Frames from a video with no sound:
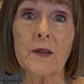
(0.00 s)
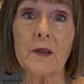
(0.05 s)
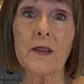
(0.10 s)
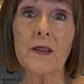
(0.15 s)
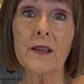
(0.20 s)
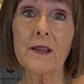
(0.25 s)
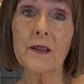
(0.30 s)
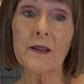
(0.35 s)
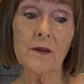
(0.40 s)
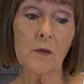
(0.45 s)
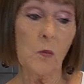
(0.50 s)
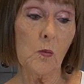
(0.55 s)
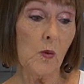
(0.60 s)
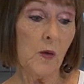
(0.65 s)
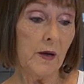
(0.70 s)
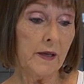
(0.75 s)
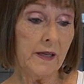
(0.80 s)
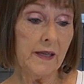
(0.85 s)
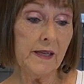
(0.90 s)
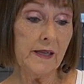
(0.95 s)

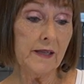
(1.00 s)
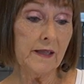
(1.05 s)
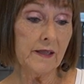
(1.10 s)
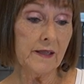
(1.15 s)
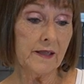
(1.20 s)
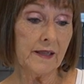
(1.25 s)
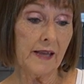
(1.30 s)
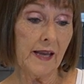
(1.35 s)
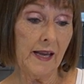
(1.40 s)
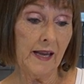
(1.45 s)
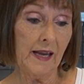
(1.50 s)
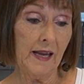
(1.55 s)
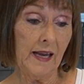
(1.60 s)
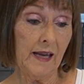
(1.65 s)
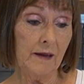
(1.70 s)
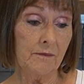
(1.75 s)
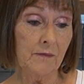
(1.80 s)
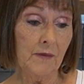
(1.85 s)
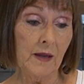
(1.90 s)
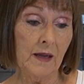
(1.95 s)
One is
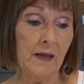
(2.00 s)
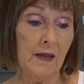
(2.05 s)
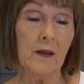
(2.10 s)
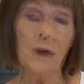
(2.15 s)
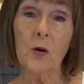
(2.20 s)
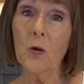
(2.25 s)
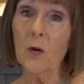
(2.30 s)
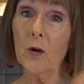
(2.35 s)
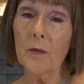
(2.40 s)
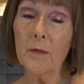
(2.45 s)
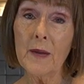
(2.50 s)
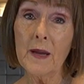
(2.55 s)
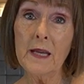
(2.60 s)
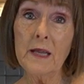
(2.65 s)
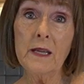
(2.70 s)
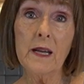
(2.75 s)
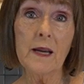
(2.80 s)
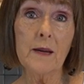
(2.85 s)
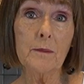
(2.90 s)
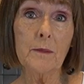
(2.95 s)
a gourmet
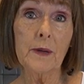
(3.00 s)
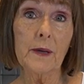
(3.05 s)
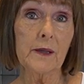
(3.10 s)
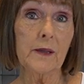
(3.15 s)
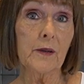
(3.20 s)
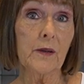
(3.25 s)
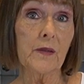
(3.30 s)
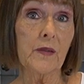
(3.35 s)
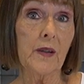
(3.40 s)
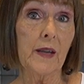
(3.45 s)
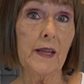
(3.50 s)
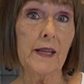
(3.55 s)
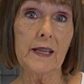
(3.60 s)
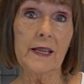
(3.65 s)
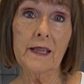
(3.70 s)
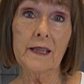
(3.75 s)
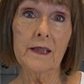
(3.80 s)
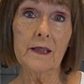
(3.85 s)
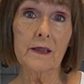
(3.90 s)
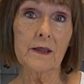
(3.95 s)
nut butter that
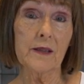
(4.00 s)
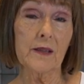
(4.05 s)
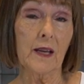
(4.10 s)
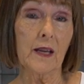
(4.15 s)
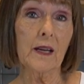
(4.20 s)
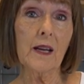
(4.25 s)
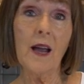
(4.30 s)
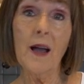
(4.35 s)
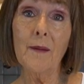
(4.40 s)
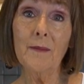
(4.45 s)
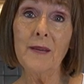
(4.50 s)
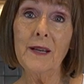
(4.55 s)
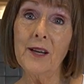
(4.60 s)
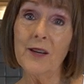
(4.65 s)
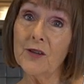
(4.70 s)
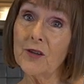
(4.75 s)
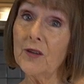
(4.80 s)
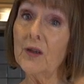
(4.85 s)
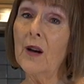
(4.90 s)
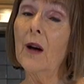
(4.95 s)
is a
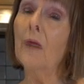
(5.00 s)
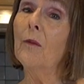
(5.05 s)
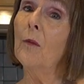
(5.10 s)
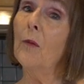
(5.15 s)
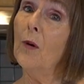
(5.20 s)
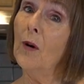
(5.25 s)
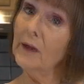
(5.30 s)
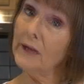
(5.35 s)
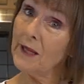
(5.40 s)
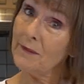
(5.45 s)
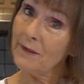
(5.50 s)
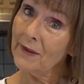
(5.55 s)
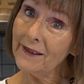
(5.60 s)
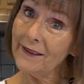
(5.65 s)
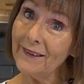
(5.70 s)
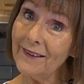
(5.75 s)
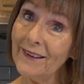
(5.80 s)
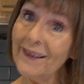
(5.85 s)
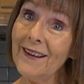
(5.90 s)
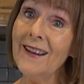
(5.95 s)
combination of walnut
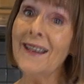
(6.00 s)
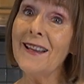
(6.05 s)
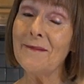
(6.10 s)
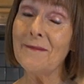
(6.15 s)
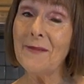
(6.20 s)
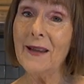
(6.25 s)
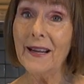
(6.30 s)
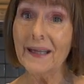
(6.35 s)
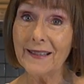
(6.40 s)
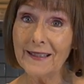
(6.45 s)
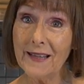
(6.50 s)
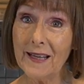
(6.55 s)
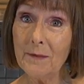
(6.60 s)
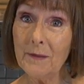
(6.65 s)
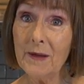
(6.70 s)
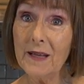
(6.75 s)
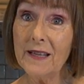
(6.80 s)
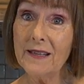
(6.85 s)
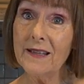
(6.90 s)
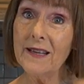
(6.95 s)
butter,
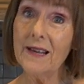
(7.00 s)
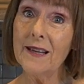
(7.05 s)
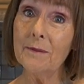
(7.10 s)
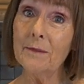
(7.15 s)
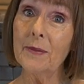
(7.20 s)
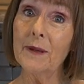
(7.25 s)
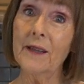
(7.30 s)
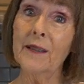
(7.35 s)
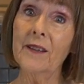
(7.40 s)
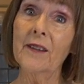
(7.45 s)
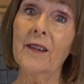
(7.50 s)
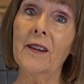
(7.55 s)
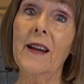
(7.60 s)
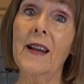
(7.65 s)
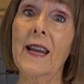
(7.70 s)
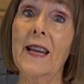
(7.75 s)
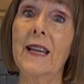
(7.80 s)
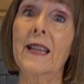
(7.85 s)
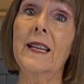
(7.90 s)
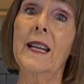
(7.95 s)
macadamia nut butter,
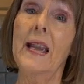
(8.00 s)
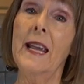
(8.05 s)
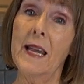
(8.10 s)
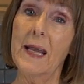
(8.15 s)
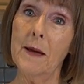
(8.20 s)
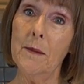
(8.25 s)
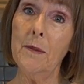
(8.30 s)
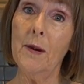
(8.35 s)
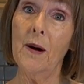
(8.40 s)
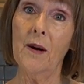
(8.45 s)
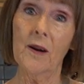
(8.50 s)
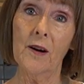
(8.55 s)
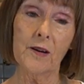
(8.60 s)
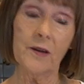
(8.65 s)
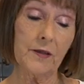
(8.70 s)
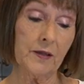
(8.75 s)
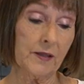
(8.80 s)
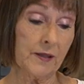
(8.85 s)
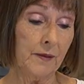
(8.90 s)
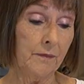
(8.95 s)
and hemp
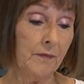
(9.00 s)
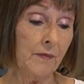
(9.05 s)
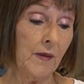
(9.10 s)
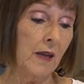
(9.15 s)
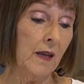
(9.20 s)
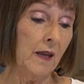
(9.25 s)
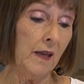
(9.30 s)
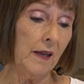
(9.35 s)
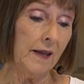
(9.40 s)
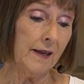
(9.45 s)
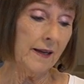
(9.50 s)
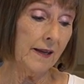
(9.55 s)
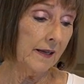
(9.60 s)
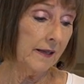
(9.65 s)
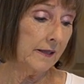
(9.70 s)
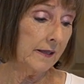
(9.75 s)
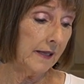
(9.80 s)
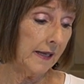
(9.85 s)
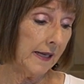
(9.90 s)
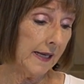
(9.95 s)
hearts.
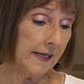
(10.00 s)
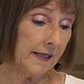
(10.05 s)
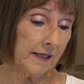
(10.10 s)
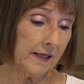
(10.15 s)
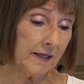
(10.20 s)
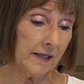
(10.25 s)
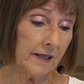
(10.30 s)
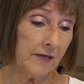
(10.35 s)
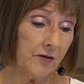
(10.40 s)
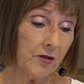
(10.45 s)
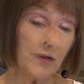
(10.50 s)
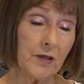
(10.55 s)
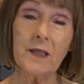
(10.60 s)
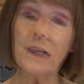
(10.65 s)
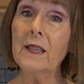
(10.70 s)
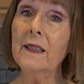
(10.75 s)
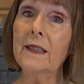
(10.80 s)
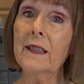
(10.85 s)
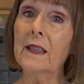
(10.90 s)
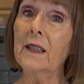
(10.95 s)
And it's just
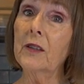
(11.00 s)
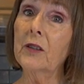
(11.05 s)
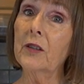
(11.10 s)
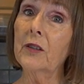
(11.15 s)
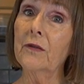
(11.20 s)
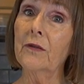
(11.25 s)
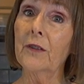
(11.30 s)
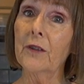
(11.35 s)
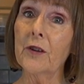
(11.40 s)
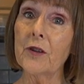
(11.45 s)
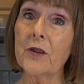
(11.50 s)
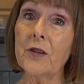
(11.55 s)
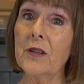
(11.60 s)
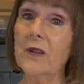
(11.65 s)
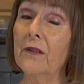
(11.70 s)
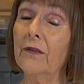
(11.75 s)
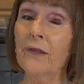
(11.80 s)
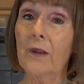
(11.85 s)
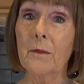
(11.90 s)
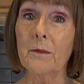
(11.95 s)
a little
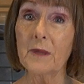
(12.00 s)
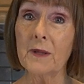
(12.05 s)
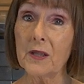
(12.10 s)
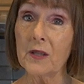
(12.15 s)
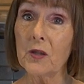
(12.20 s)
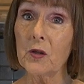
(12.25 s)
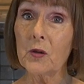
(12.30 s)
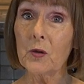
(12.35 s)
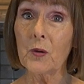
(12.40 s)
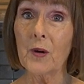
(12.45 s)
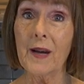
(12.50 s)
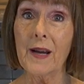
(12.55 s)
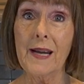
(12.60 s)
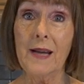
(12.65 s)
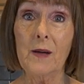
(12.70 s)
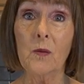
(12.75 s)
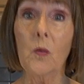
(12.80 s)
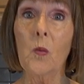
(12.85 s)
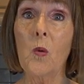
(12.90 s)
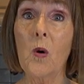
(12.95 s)
diversion from
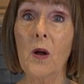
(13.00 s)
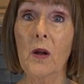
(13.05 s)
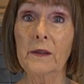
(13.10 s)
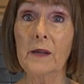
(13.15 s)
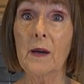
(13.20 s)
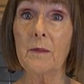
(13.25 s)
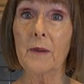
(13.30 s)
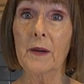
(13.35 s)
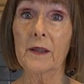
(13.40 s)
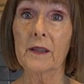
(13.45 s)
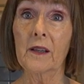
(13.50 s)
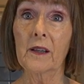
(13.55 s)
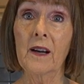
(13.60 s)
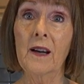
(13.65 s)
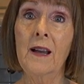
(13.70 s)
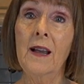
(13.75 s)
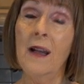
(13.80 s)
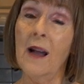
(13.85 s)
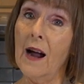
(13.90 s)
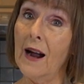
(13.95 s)
straight walnut butter.
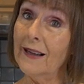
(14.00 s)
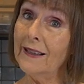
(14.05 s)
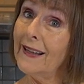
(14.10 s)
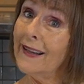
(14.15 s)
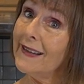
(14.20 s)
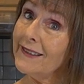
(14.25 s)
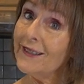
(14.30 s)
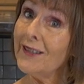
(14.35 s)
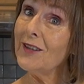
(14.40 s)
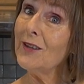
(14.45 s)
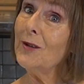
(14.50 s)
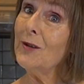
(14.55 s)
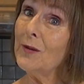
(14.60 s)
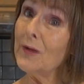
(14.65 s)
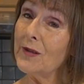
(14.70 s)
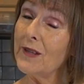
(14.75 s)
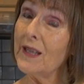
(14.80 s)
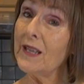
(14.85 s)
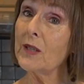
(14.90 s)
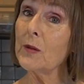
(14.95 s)
I like to
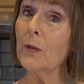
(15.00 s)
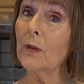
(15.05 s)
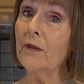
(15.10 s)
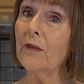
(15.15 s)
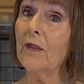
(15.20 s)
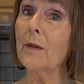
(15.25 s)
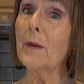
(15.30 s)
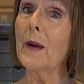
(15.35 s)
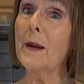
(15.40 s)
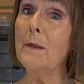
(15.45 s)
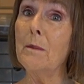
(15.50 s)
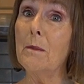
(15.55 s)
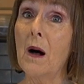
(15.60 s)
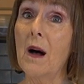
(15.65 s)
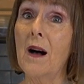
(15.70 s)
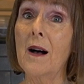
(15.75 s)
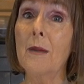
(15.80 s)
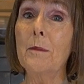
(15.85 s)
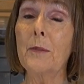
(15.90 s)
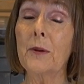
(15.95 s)
use this one for my
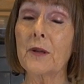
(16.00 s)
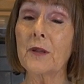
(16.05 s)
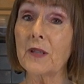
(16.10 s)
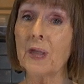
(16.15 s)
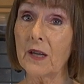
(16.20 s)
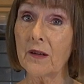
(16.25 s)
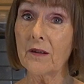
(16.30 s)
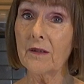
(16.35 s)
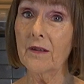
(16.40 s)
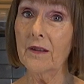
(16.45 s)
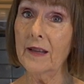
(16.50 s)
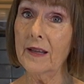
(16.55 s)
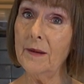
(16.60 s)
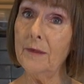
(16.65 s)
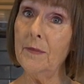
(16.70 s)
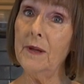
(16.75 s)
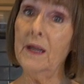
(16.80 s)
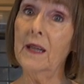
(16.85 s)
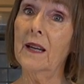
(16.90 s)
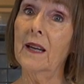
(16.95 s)
mom particularly
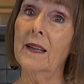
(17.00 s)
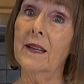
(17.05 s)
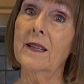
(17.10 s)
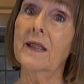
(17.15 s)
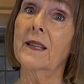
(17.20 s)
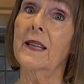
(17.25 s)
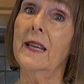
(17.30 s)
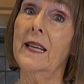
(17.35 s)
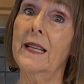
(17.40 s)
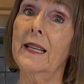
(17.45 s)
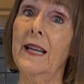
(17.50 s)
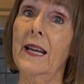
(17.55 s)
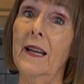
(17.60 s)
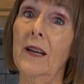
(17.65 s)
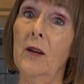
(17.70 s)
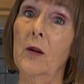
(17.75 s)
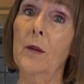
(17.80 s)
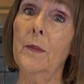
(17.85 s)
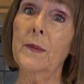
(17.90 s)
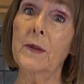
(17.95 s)
because it
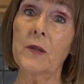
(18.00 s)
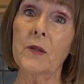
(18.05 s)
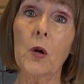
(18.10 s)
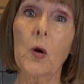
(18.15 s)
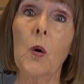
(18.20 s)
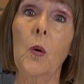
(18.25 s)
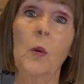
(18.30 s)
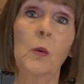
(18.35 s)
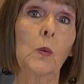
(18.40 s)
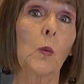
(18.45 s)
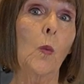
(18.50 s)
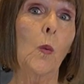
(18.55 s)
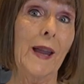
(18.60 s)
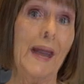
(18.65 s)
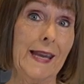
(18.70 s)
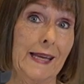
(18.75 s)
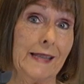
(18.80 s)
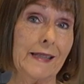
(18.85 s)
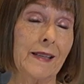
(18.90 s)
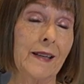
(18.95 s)
helps to hold
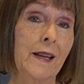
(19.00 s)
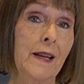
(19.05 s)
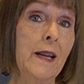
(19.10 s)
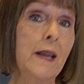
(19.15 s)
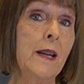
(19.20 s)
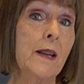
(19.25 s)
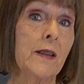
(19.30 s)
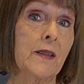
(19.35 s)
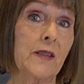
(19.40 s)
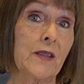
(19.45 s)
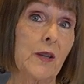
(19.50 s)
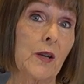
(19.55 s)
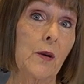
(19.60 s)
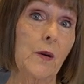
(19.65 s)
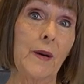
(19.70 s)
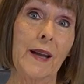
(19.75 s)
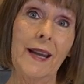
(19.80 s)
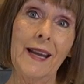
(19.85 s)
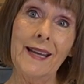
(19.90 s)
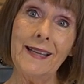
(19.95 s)
weight. So
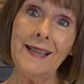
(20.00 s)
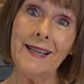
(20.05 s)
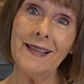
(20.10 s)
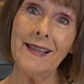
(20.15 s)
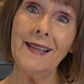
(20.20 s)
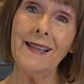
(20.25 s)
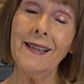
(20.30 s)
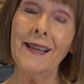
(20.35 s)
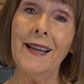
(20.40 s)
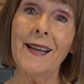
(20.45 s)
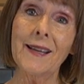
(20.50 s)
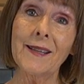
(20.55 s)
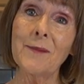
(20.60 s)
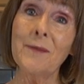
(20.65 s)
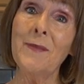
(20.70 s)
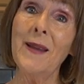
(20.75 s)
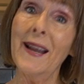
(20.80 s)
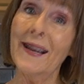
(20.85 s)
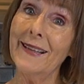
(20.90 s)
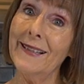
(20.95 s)
anything that has
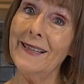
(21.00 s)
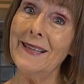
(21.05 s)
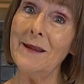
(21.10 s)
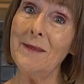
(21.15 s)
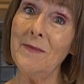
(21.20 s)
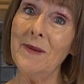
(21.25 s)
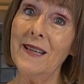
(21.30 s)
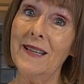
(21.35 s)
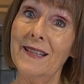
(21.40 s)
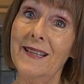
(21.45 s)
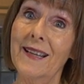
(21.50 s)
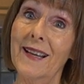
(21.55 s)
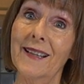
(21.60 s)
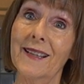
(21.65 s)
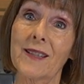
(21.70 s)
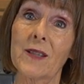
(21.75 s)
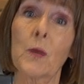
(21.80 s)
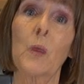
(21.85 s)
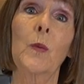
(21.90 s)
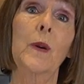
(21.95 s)
macadamia
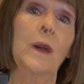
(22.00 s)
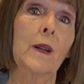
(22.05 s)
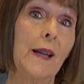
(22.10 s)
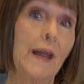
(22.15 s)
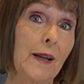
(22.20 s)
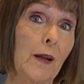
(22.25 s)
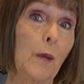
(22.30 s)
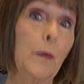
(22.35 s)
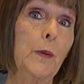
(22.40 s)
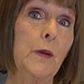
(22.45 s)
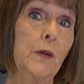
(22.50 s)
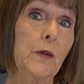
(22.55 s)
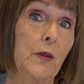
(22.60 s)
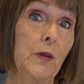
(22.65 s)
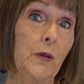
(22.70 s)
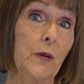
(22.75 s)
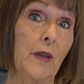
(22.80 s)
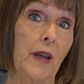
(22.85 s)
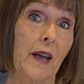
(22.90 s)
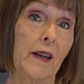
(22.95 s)
nuts will help you
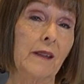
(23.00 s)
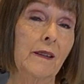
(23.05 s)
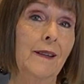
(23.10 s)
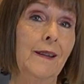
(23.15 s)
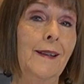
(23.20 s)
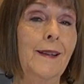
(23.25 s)
do that.